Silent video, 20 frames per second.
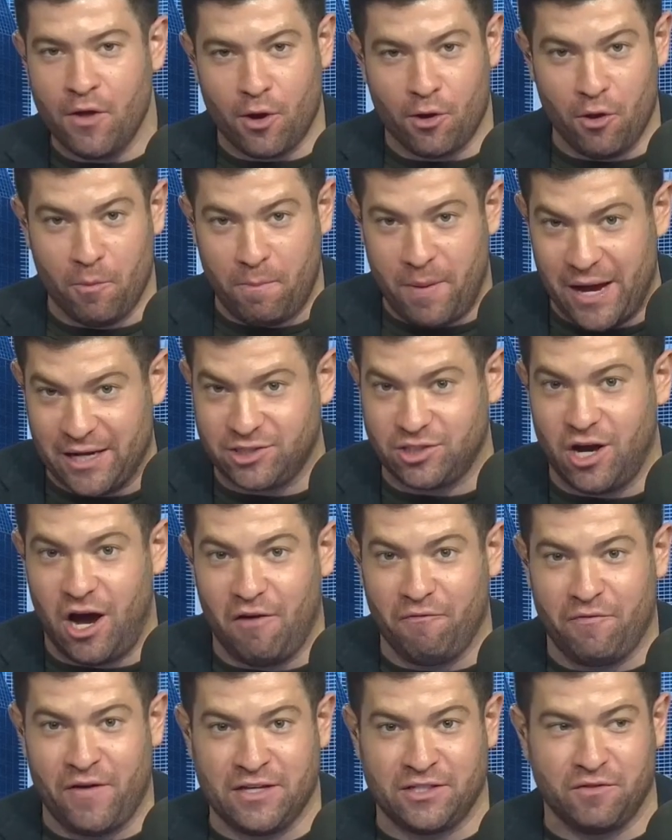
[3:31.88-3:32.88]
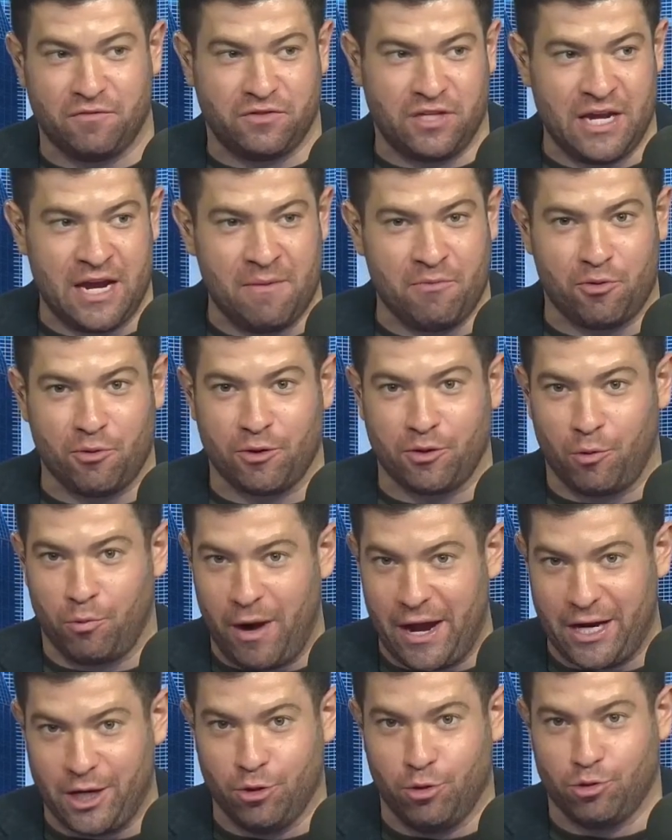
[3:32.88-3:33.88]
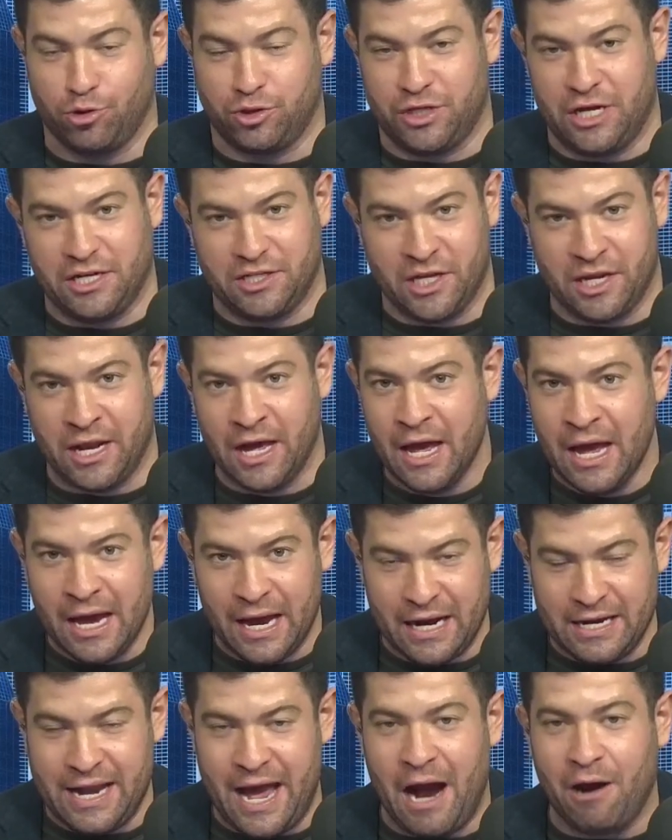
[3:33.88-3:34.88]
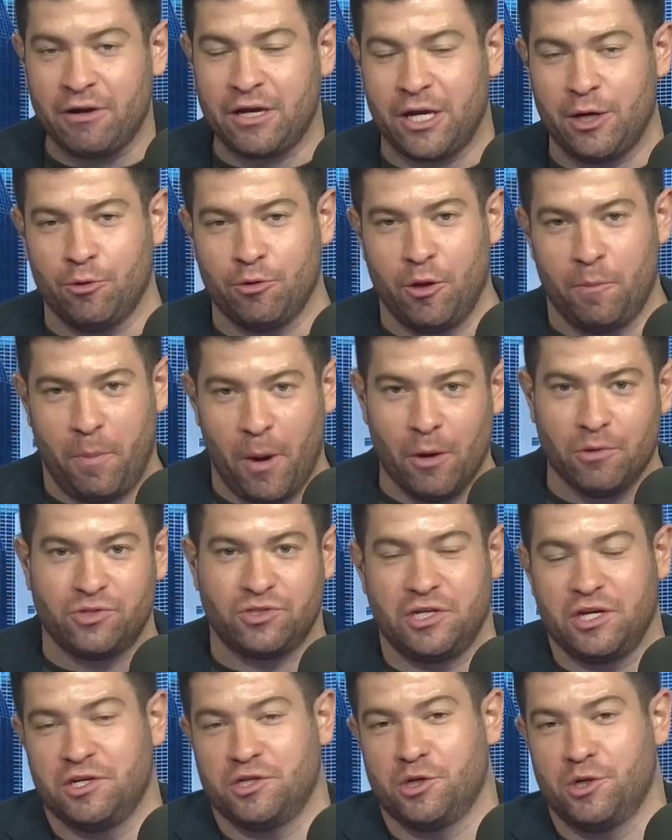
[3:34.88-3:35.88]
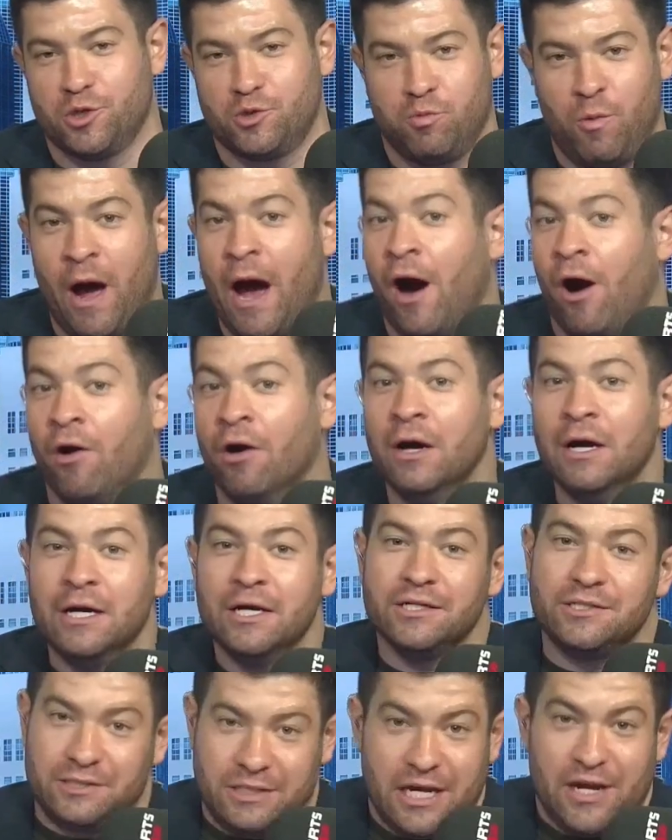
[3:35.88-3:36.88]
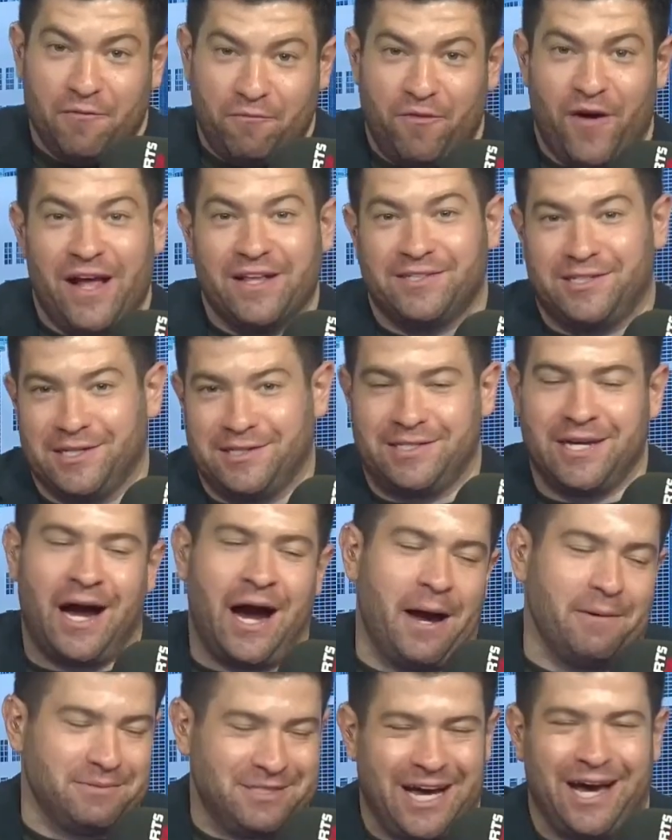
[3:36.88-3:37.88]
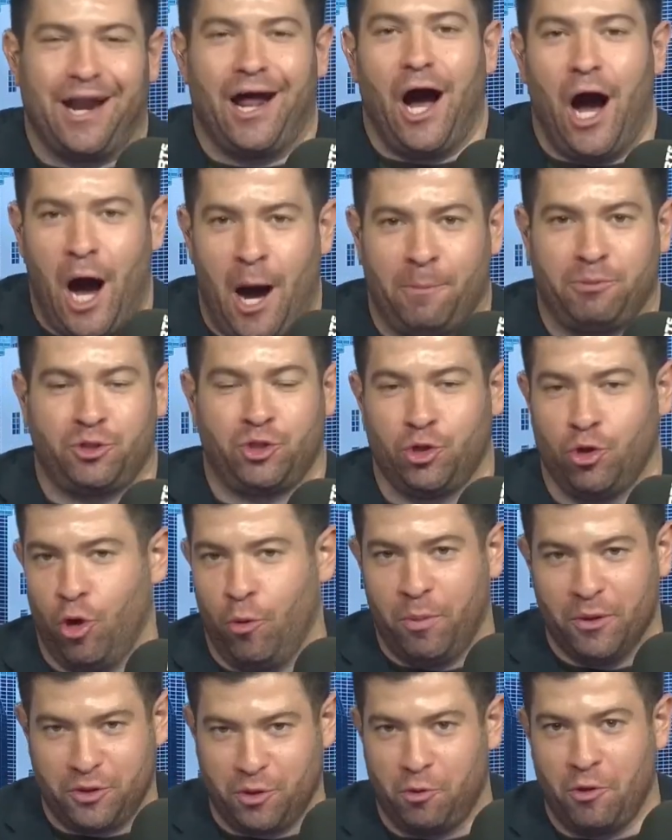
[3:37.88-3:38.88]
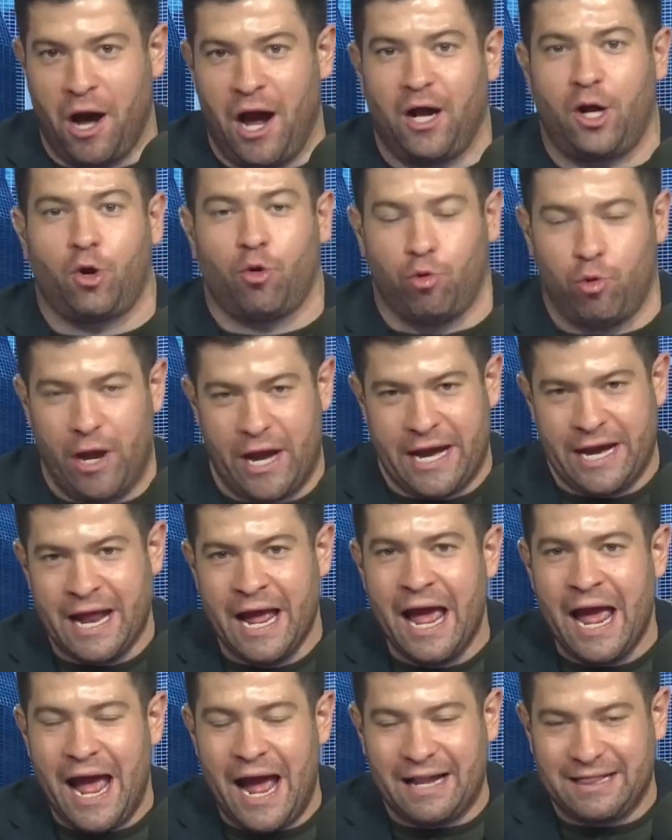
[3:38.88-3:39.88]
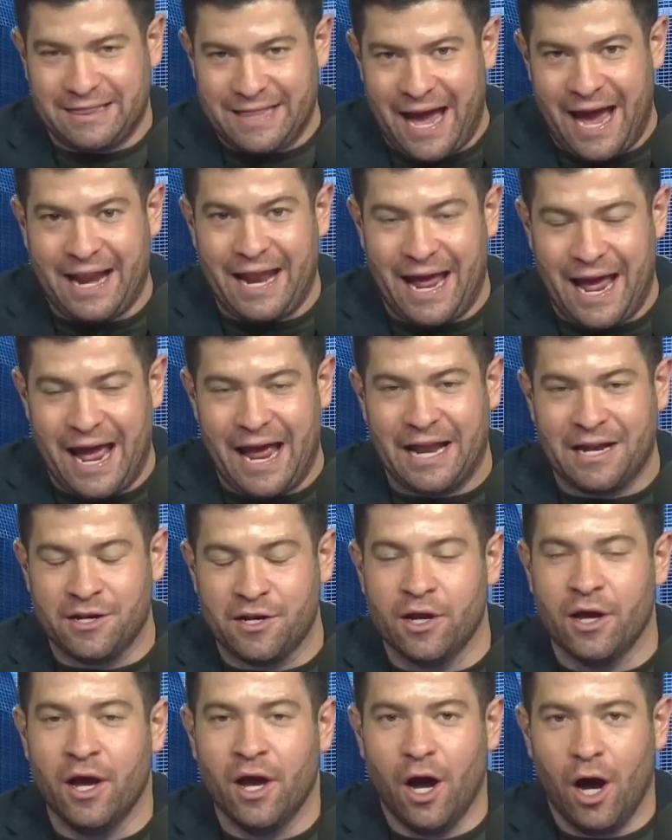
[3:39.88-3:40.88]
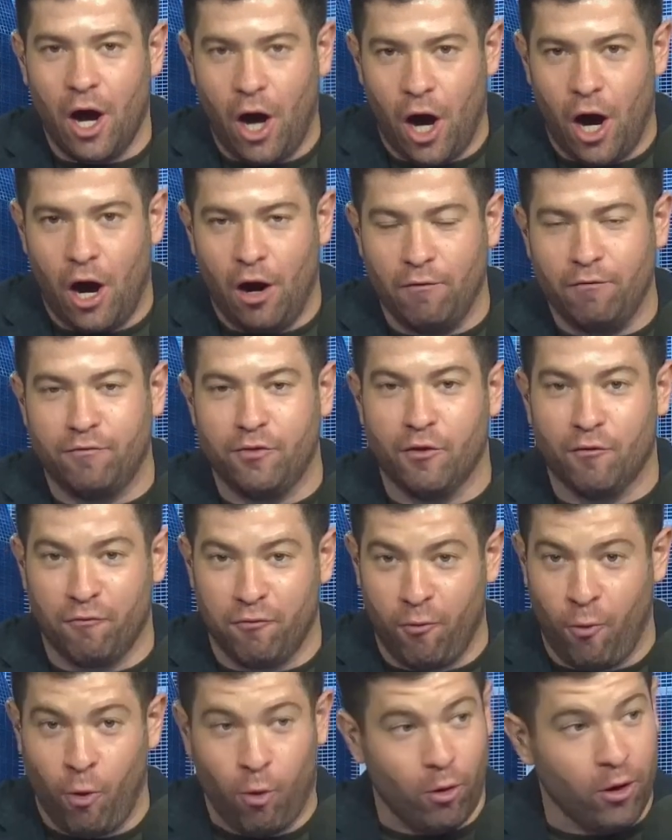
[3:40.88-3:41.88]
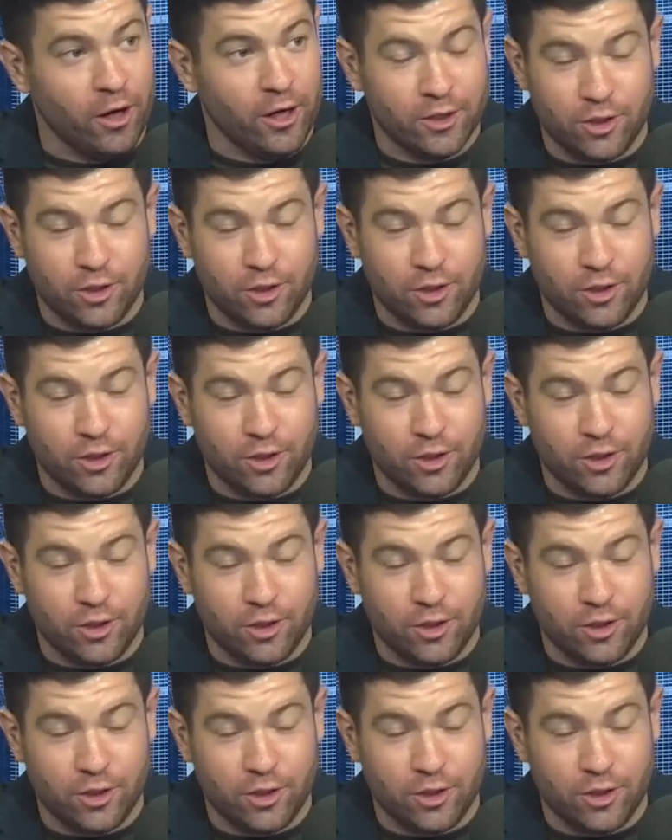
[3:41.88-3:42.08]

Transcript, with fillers: They are the best offensive team throughout the regular season and now here in the postseason as well. Defense at times, not optional, but they're not great at that end of the floor.